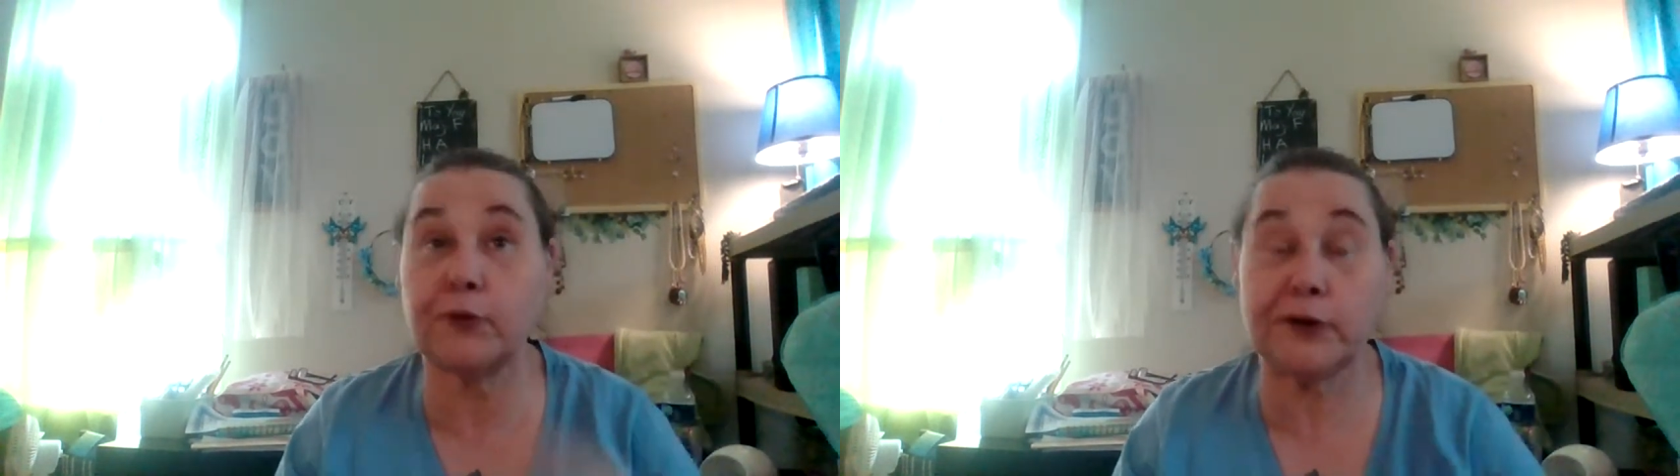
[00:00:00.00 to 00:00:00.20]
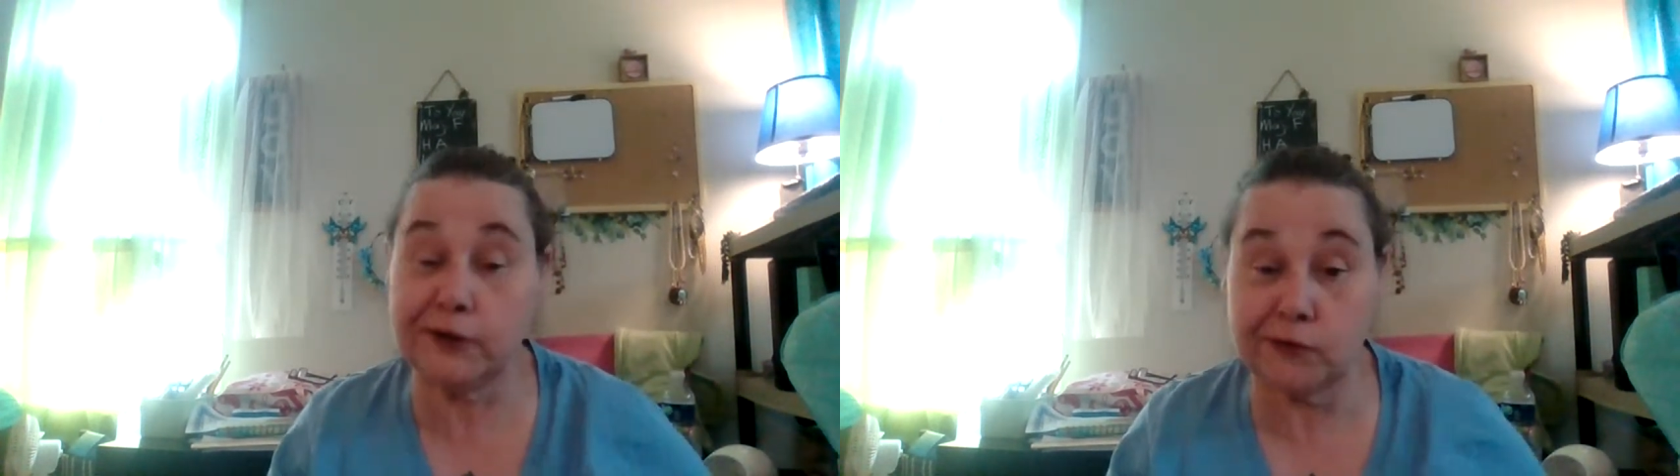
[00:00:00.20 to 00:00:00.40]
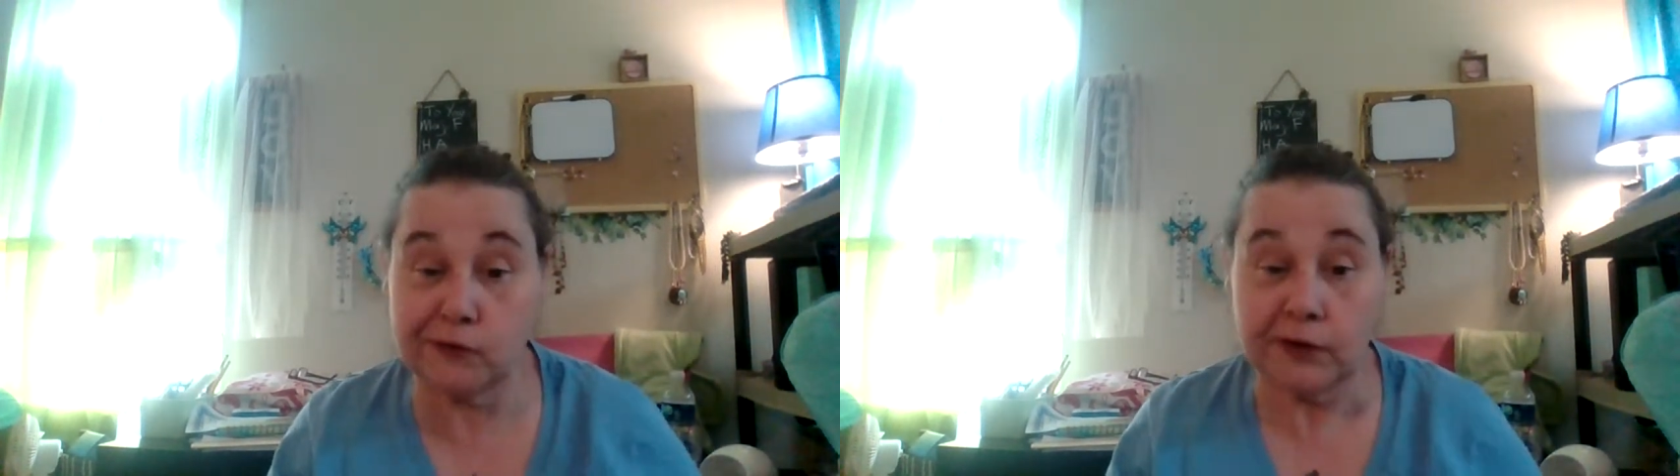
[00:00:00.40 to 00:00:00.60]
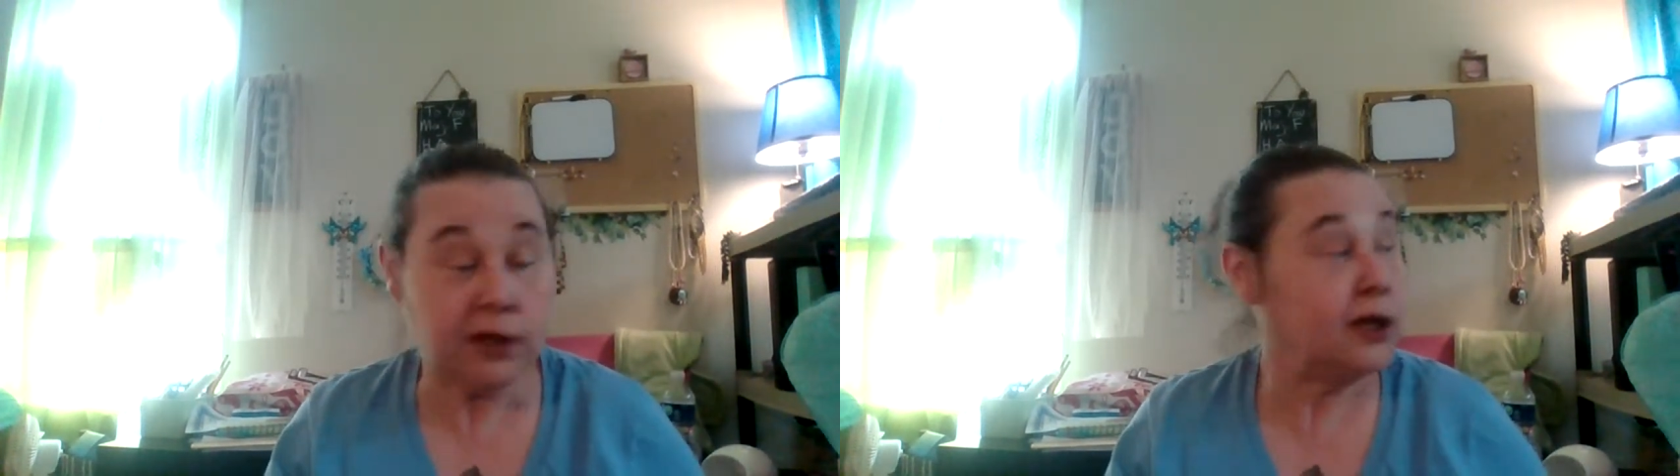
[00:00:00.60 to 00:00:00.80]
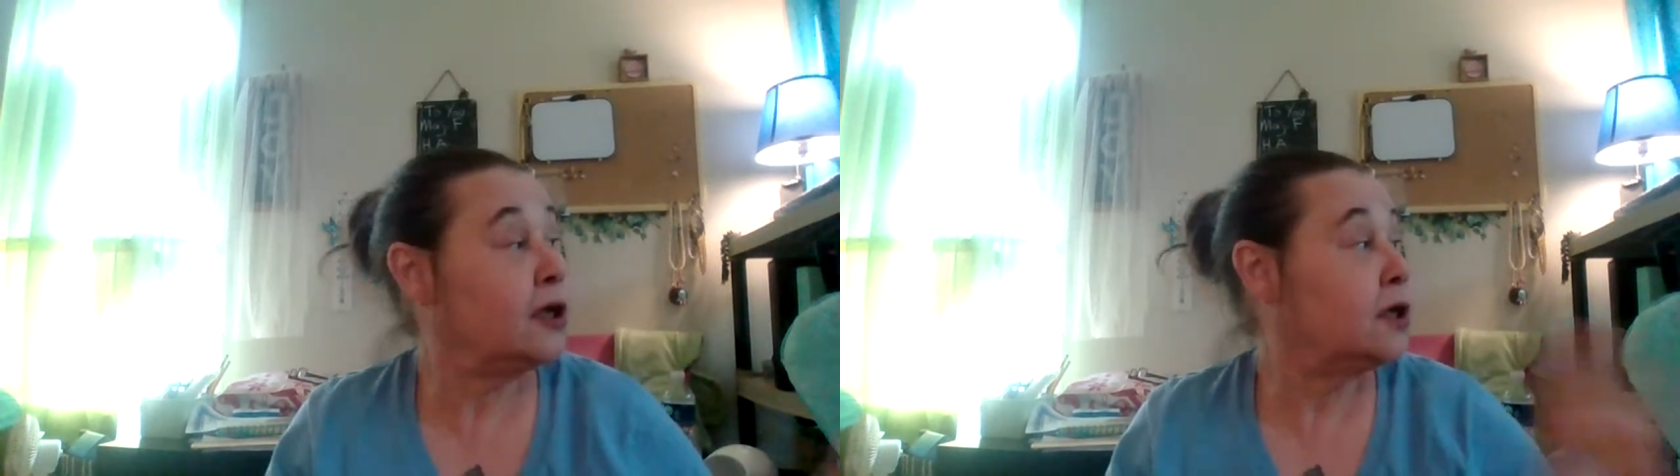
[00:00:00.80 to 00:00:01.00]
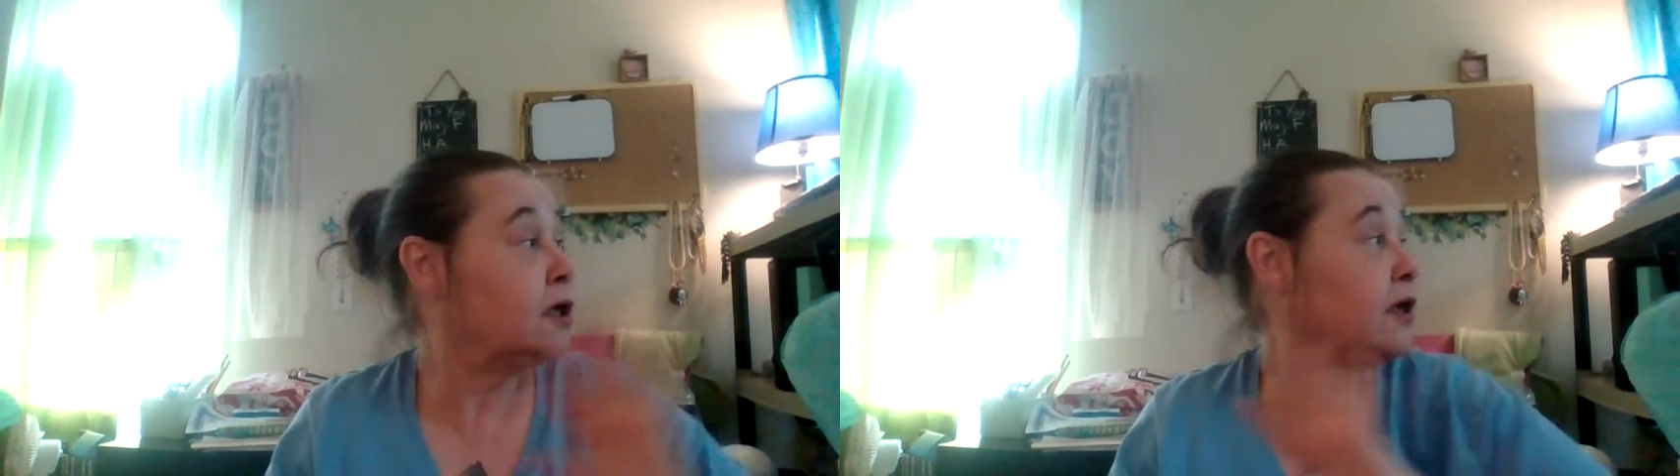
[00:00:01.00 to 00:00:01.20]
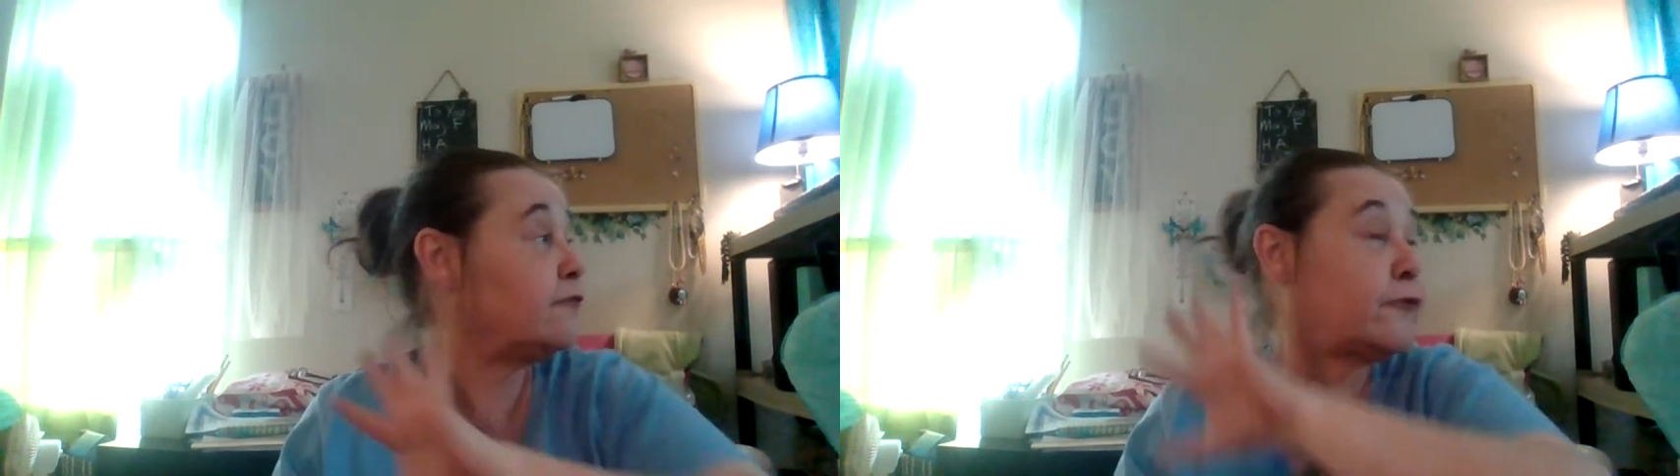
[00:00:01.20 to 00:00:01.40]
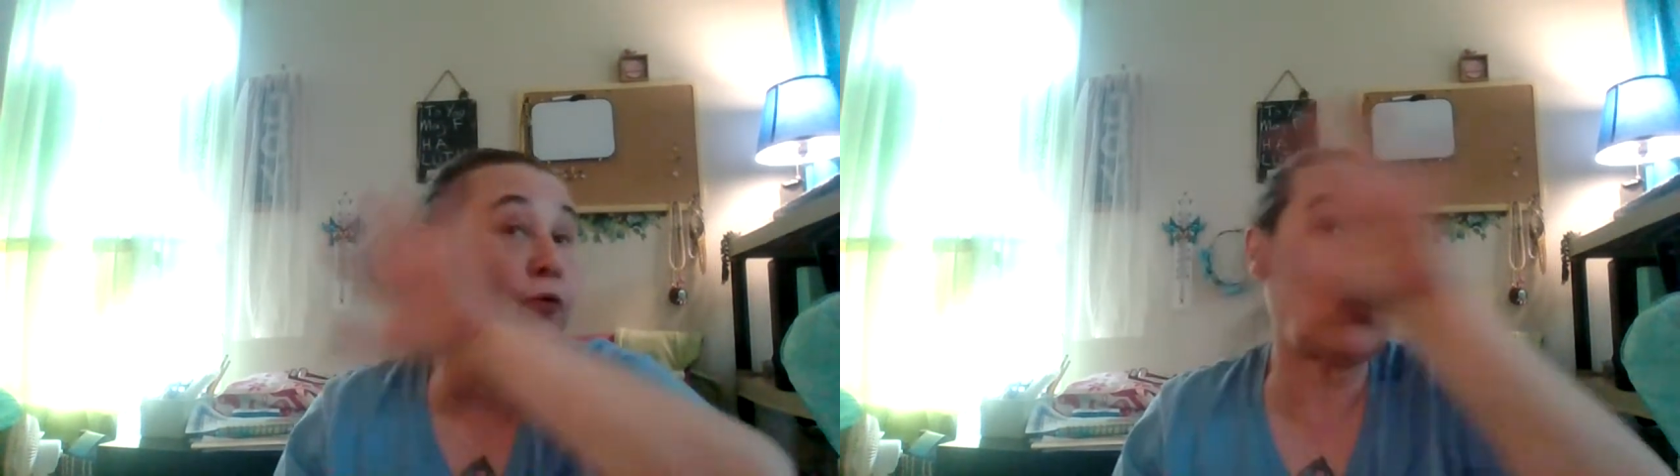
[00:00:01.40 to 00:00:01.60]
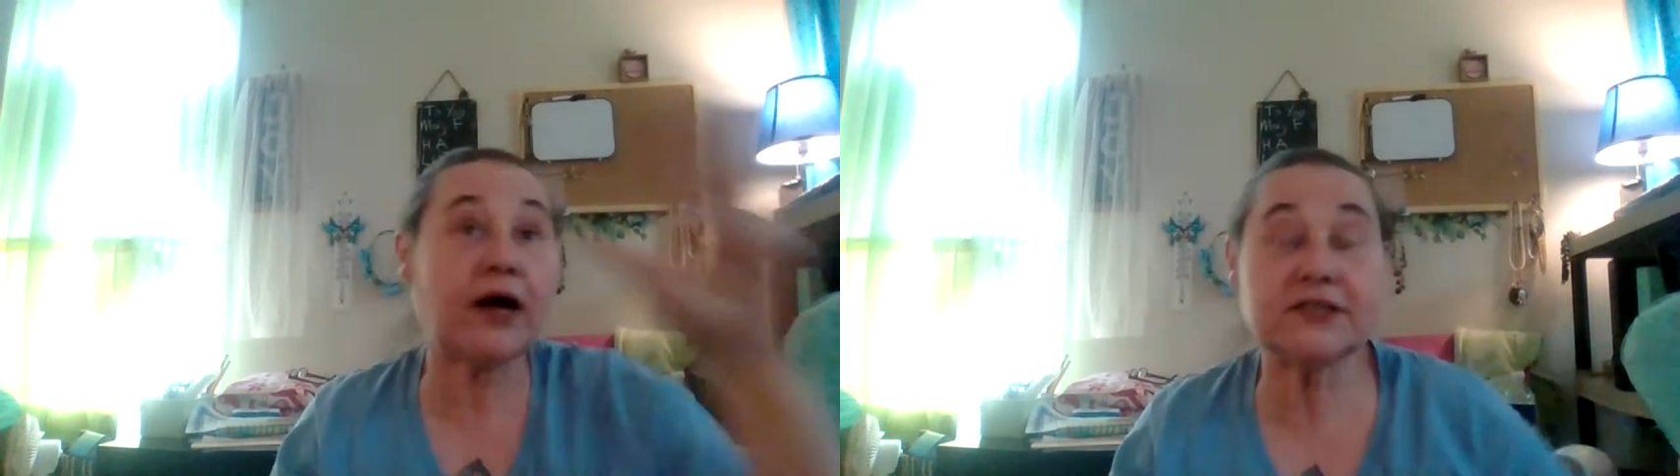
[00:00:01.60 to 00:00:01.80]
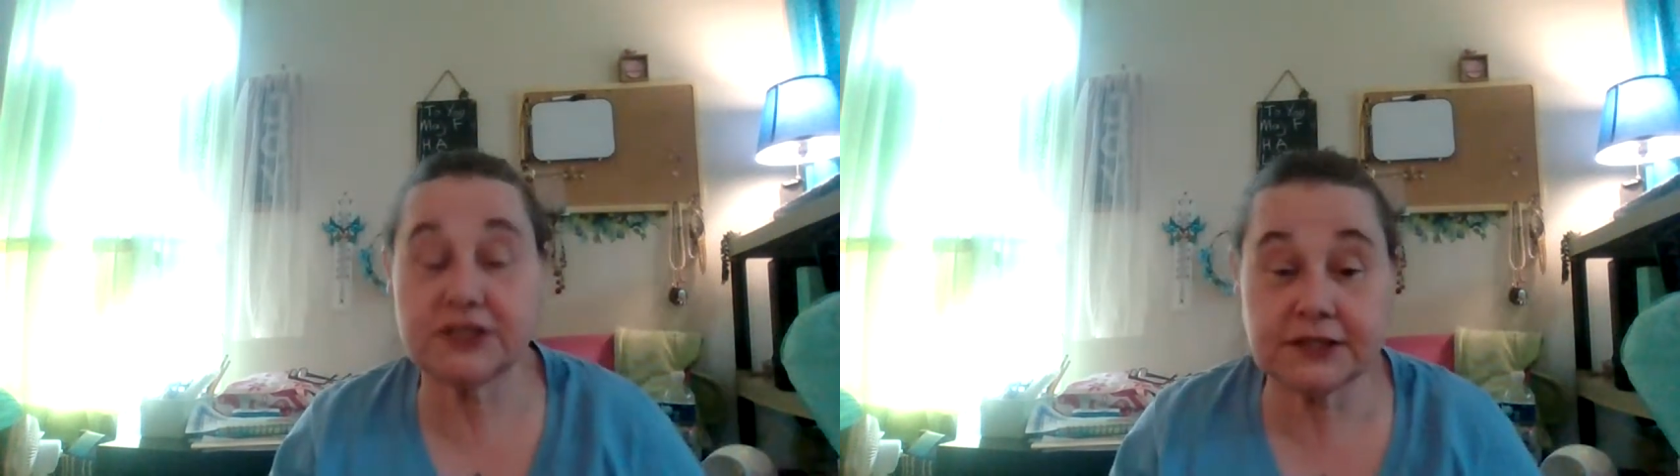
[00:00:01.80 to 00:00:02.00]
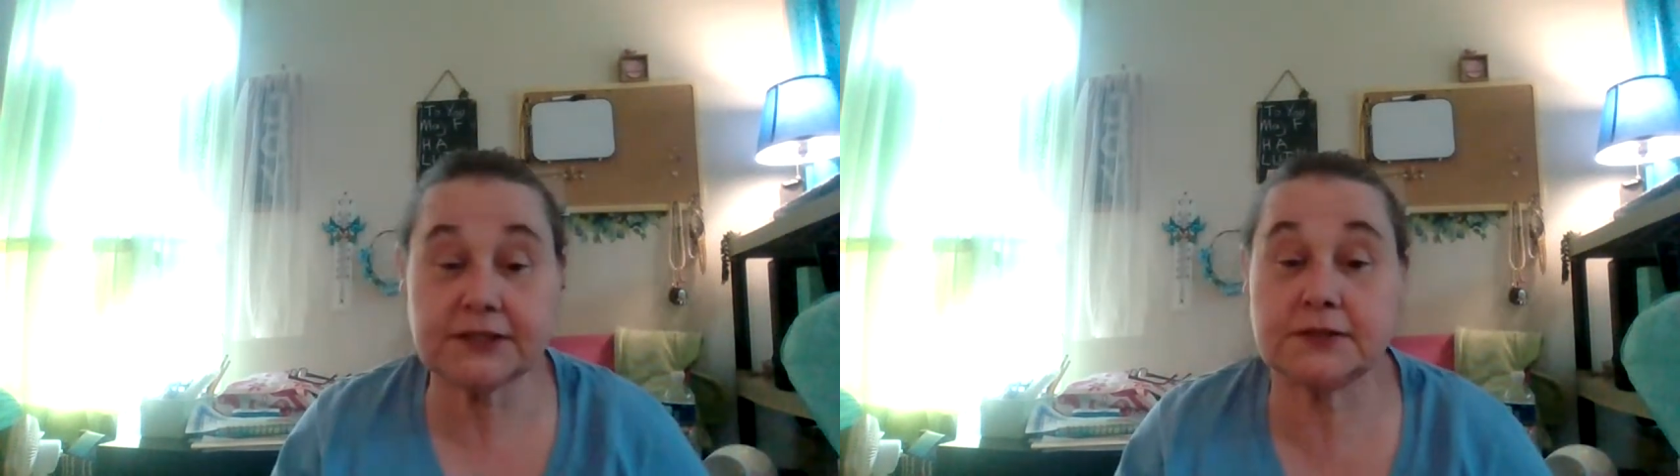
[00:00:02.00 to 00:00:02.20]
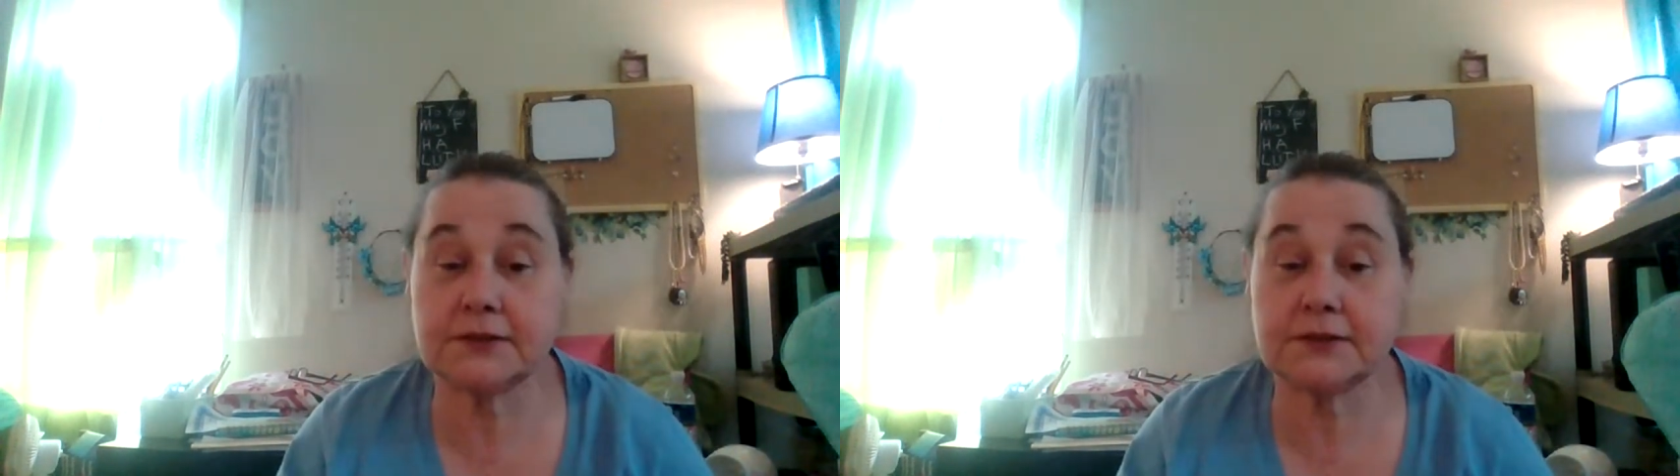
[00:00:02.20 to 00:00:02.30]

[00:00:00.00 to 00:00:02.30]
and if you watch it,